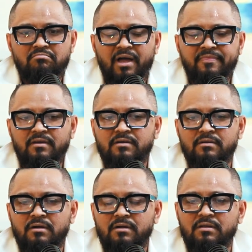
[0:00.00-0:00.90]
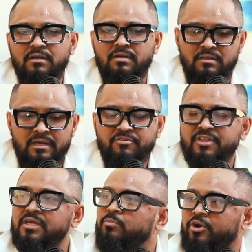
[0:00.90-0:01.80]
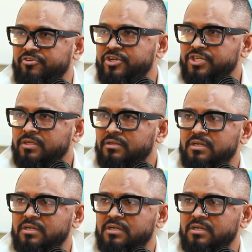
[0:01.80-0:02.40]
I think everything in moderation.